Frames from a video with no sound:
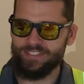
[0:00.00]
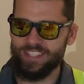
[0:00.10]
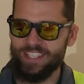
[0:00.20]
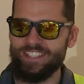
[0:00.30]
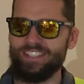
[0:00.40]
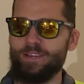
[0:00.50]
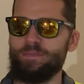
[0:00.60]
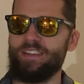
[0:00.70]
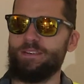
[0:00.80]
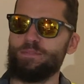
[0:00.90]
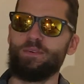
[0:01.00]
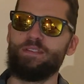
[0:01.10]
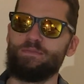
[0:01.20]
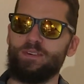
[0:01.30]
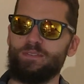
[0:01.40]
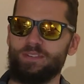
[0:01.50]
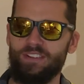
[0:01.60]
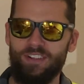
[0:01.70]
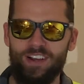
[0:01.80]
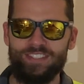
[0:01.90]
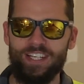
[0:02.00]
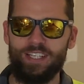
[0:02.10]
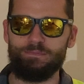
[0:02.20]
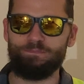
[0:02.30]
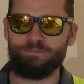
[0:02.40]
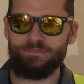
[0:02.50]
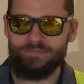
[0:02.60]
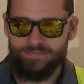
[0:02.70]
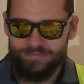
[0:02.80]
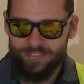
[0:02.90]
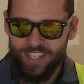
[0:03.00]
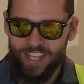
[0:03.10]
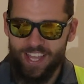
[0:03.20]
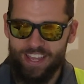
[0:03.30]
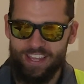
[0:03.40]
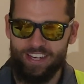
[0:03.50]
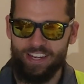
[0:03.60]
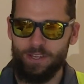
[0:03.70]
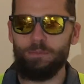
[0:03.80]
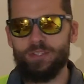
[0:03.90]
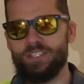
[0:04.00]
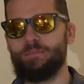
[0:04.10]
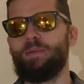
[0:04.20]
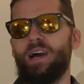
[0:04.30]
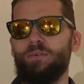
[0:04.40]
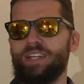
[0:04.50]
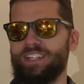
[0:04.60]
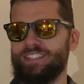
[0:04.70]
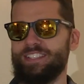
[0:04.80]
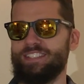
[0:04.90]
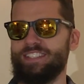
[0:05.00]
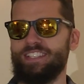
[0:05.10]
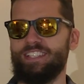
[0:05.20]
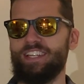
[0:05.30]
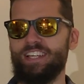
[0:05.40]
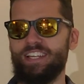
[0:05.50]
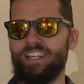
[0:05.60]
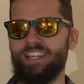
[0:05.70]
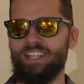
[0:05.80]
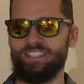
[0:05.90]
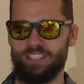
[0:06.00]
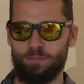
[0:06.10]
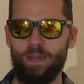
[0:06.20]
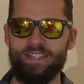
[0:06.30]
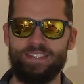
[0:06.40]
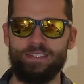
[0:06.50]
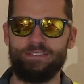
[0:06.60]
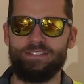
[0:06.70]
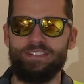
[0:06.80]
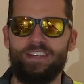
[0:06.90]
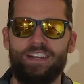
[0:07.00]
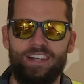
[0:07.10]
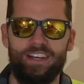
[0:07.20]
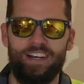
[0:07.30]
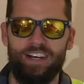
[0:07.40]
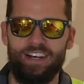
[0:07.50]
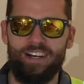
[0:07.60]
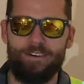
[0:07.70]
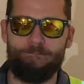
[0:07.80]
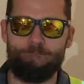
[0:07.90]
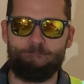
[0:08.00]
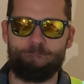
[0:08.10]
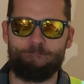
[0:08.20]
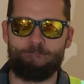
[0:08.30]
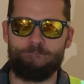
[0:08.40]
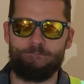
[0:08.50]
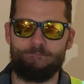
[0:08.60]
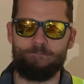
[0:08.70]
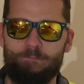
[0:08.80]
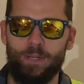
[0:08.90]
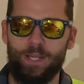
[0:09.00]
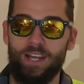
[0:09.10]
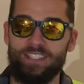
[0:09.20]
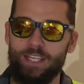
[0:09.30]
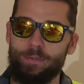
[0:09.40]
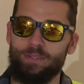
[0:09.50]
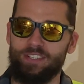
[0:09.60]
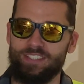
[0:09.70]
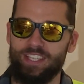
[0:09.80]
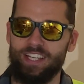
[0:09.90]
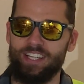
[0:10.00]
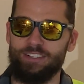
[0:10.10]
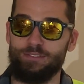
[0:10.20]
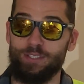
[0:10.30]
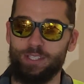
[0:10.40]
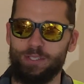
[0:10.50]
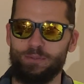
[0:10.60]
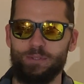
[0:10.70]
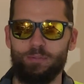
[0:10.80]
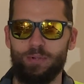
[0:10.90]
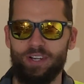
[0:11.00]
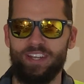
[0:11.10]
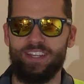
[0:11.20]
This is something I've been waiting for a long time. And I almost didn't buy one because it's expensive. But goddamn, it looks like a really cool board.